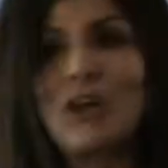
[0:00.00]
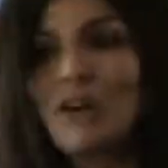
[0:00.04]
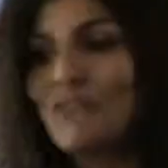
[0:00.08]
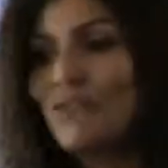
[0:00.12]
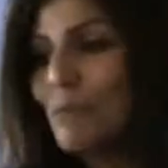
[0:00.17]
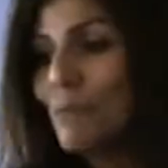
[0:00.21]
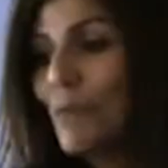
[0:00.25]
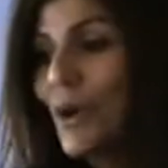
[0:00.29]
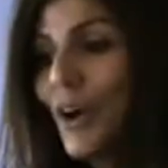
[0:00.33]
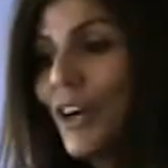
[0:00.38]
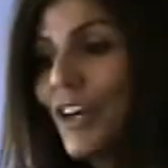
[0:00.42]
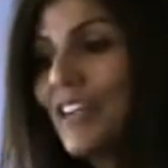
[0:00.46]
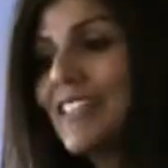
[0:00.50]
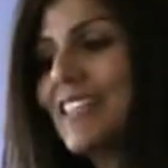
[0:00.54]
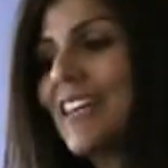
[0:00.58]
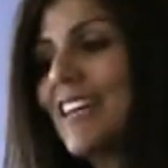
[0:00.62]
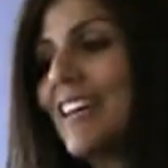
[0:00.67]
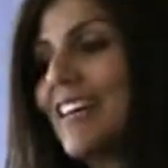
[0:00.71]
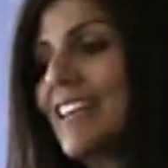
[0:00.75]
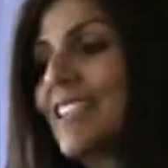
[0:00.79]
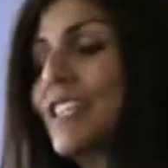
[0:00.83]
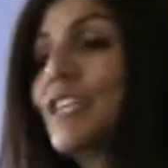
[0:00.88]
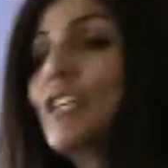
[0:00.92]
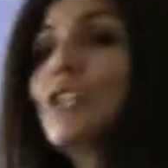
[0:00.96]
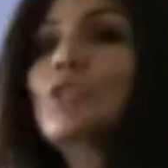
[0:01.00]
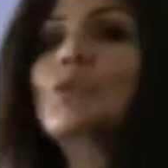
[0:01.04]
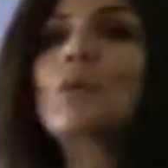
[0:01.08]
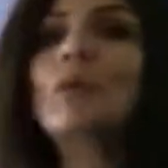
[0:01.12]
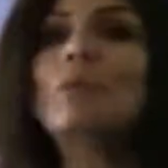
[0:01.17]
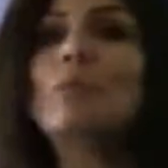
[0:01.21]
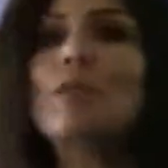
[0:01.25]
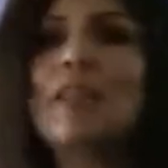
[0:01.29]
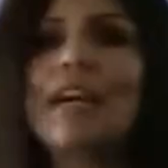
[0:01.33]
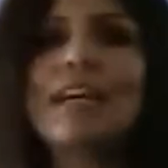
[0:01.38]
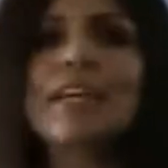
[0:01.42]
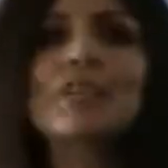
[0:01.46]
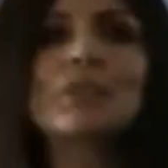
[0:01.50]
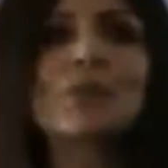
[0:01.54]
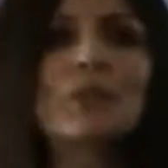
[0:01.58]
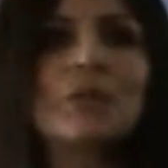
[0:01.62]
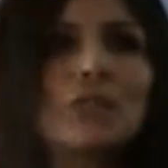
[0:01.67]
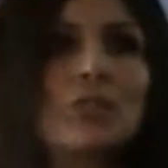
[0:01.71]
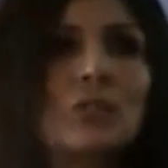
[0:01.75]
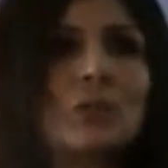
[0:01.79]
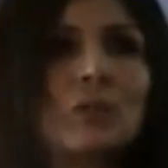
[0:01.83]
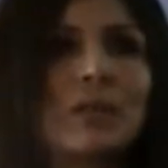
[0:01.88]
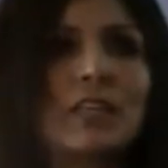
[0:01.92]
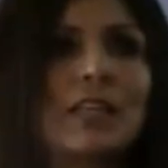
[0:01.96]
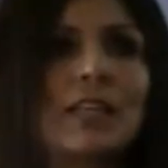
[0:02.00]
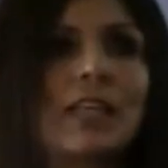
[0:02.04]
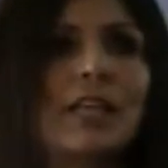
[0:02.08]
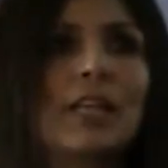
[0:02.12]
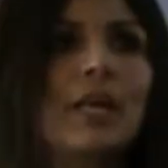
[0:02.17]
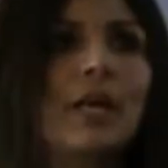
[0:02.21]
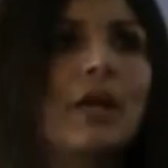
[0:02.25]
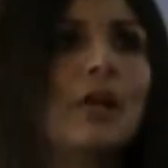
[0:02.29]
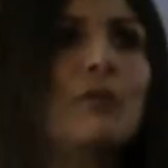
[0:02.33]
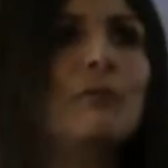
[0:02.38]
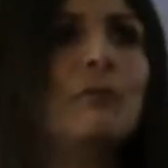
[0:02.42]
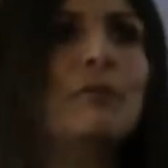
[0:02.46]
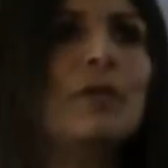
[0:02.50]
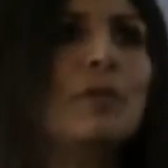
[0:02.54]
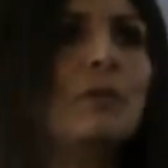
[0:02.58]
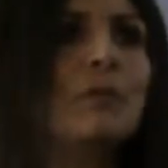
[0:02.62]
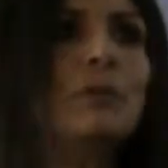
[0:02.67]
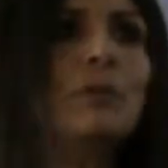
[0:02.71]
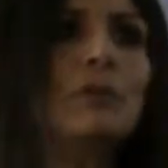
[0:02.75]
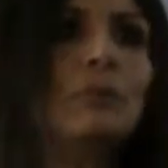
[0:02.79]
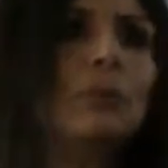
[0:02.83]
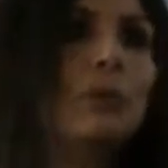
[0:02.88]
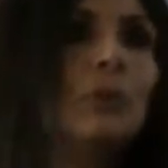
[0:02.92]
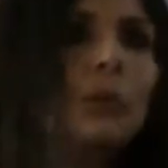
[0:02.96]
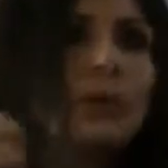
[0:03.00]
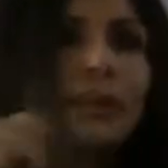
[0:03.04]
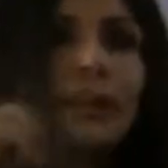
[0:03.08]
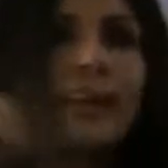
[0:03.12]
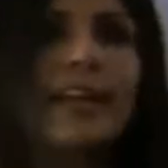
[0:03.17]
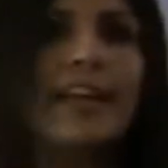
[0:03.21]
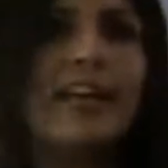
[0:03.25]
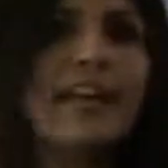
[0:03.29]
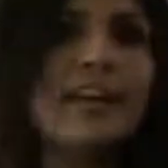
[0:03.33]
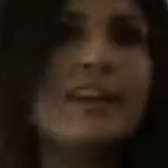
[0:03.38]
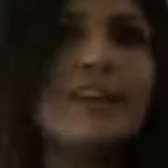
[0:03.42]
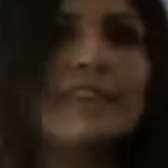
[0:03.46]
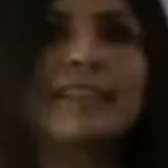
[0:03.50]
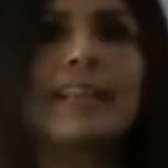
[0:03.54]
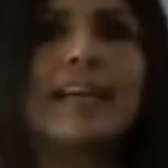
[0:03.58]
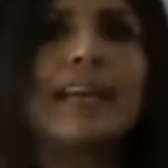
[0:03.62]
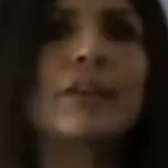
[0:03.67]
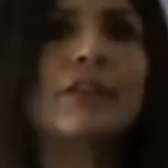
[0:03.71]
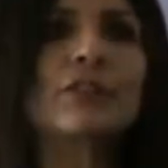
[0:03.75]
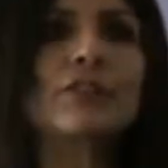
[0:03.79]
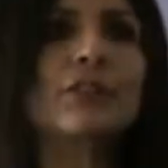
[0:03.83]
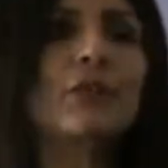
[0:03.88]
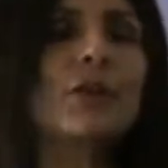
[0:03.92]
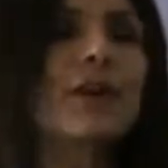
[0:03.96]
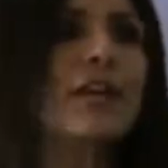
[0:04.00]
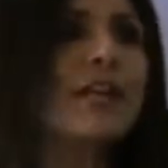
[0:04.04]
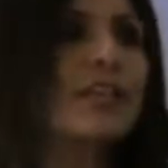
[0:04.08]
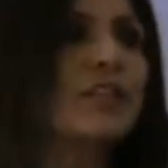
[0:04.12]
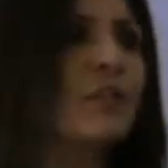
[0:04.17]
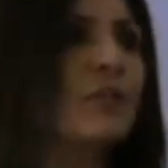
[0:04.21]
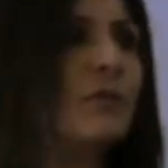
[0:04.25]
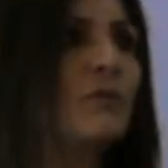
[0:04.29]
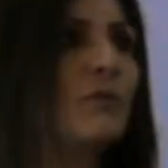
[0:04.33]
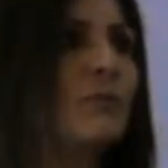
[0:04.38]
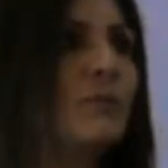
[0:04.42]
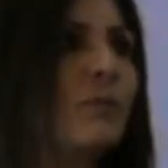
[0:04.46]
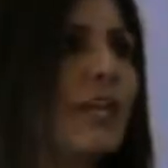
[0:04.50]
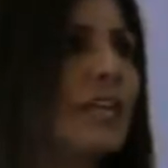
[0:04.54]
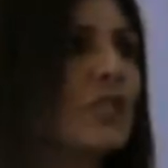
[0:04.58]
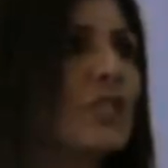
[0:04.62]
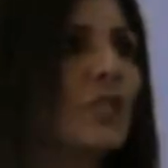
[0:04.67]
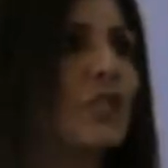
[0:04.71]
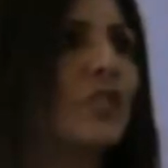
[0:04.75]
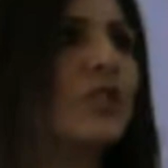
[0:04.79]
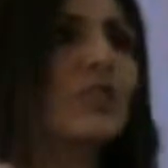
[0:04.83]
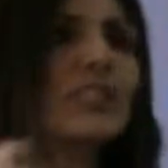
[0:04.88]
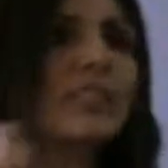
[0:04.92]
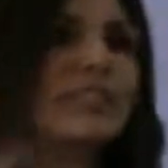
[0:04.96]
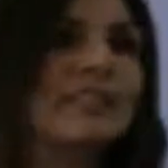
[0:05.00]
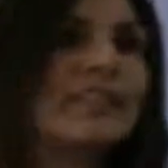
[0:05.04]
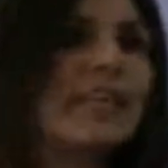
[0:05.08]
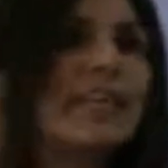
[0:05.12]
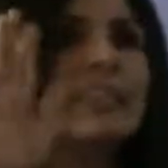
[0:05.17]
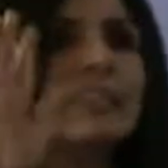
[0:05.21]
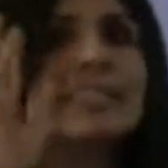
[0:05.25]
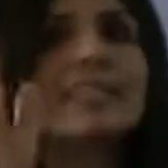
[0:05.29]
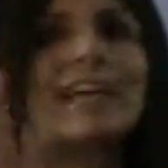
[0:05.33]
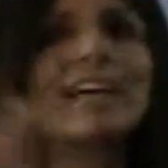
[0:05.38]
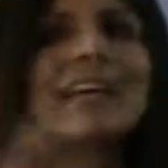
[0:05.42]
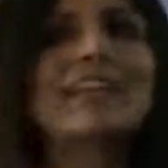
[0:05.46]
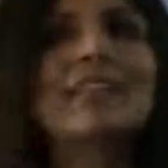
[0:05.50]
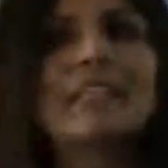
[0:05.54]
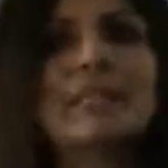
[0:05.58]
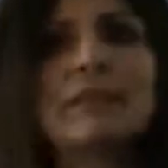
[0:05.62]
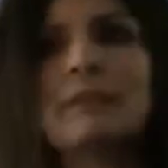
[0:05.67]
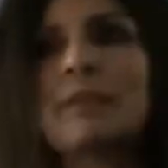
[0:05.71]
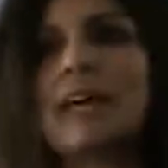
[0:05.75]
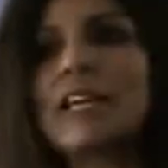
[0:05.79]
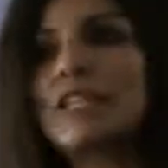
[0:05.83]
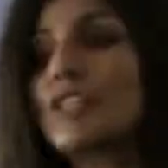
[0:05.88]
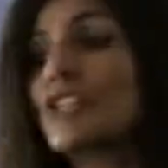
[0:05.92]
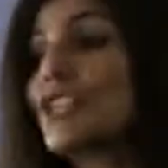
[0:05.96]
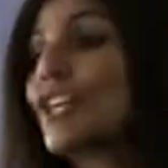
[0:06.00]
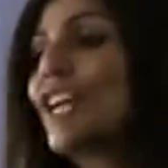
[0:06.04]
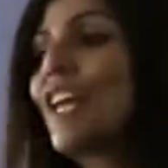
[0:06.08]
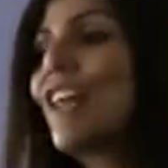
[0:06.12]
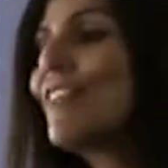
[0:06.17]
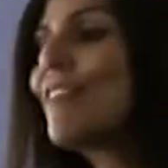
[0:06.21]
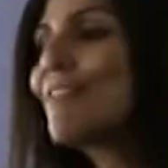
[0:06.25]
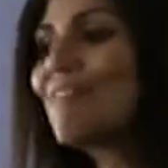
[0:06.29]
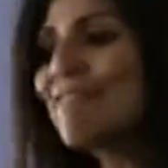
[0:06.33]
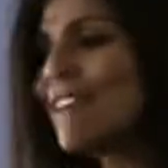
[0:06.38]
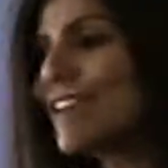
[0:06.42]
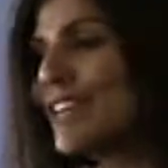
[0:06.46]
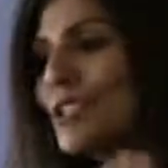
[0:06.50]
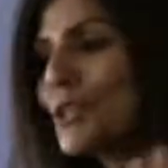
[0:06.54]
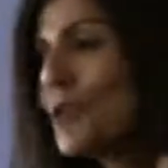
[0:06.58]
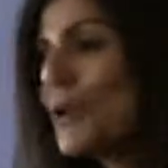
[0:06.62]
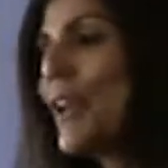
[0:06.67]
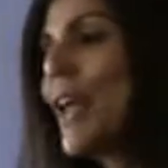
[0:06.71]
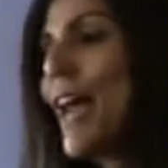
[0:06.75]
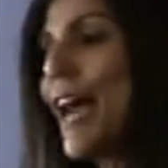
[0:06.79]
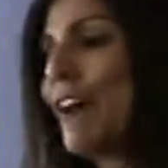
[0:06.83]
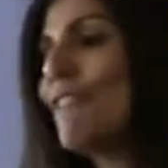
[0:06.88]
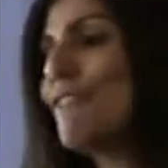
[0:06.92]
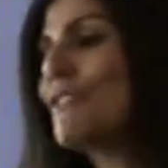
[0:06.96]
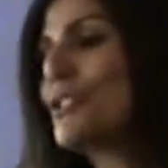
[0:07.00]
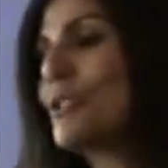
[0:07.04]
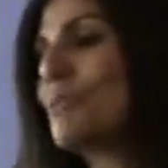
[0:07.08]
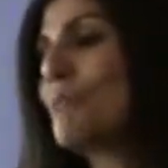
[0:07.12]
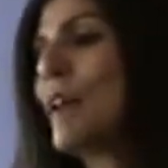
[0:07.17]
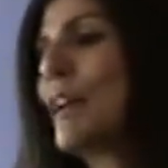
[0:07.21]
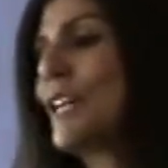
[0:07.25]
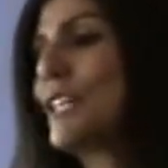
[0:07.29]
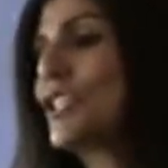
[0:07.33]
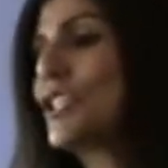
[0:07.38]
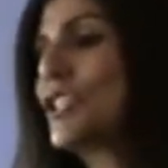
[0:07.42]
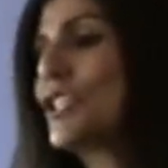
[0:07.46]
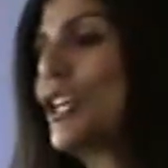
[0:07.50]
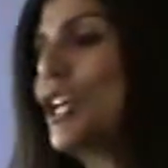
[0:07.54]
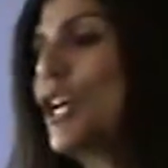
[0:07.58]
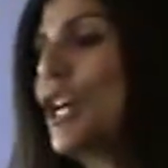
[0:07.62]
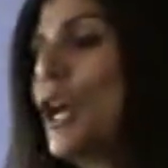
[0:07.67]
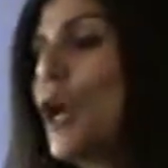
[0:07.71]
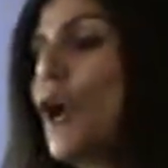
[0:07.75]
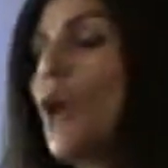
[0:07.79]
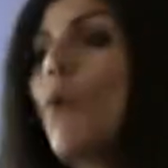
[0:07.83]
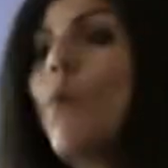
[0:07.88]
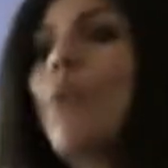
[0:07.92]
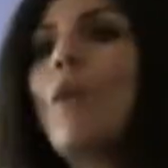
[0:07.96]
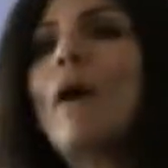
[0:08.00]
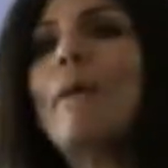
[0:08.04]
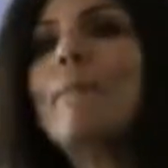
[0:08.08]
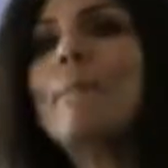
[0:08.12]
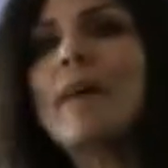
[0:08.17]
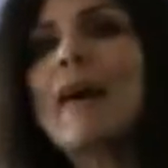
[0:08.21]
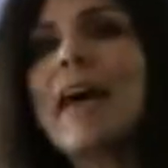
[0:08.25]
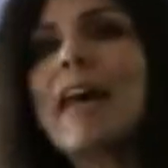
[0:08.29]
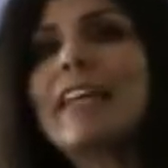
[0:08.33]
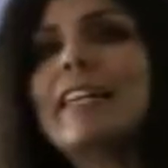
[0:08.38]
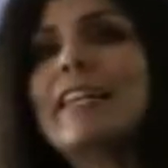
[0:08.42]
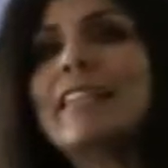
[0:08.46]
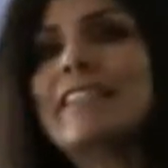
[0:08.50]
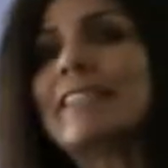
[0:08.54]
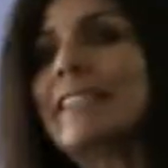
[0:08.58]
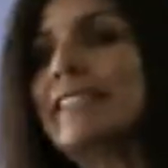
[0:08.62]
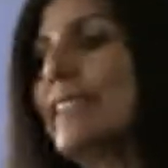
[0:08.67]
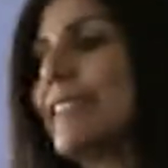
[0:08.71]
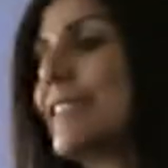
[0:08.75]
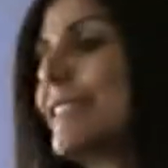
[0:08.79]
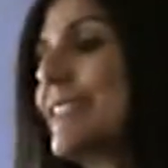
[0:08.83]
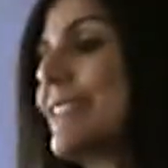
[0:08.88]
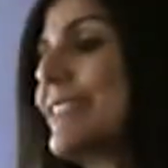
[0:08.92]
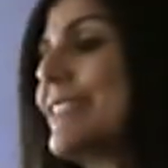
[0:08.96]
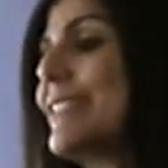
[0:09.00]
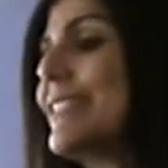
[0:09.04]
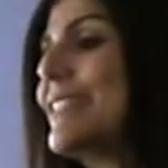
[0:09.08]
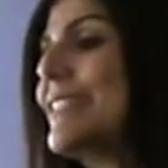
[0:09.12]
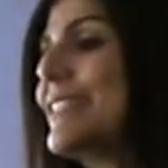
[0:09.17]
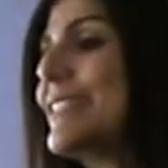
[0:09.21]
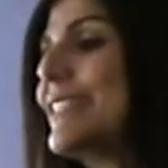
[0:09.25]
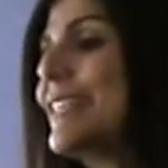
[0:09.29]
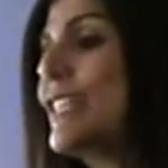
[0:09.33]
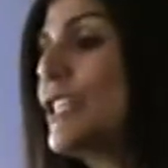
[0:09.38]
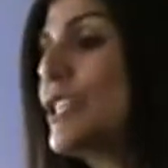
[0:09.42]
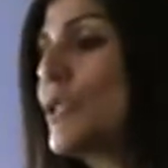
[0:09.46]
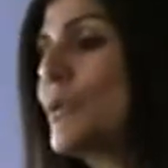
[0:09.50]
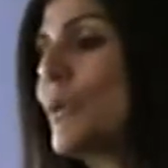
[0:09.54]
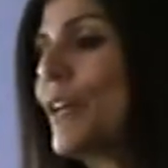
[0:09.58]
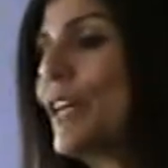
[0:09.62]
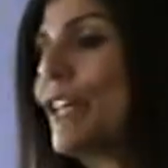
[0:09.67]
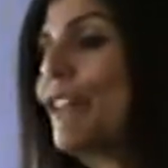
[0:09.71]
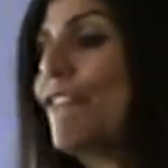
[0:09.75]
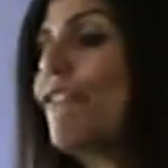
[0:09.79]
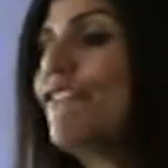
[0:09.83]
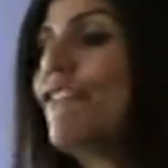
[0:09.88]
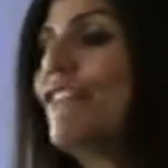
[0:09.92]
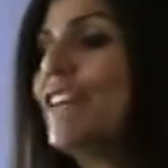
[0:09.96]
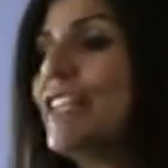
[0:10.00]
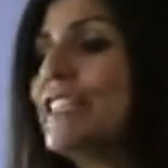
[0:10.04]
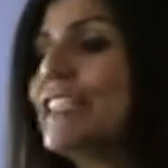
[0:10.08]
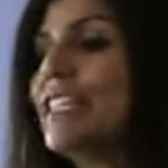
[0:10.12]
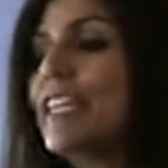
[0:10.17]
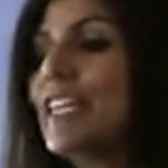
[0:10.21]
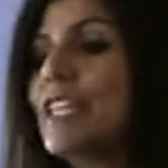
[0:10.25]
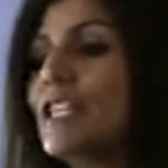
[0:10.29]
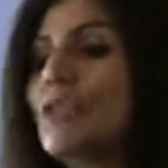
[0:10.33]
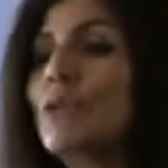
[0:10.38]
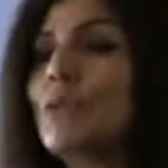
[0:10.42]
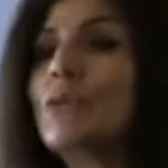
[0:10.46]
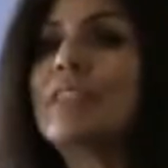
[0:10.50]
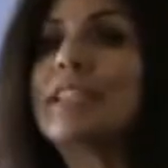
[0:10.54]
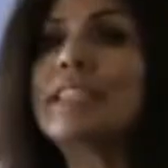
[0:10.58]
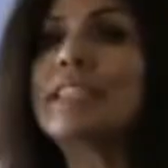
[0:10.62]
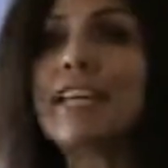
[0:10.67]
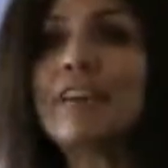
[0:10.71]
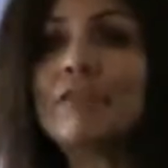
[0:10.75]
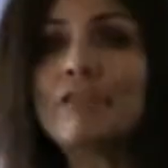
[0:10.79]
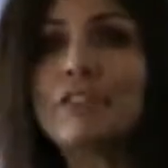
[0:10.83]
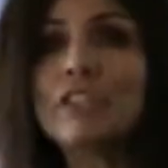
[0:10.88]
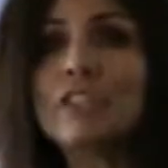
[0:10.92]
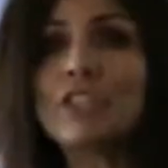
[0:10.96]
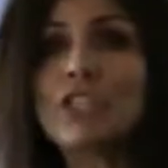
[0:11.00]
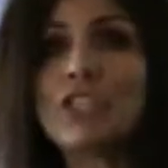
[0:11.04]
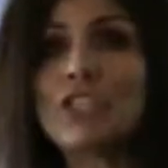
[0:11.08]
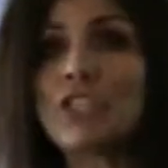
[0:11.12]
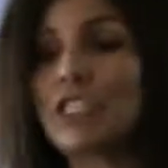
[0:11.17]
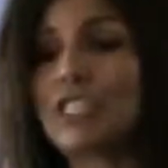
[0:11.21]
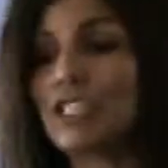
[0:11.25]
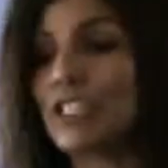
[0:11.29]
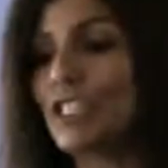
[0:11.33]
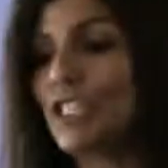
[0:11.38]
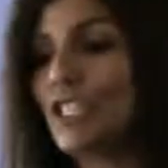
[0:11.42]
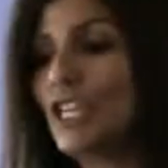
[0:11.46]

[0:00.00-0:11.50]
of apartheid to apply to Israel. A lot of people pull their hairs out trying to make sure that they exactly match. They don't have to match. What matters is, does Israel fit into the definition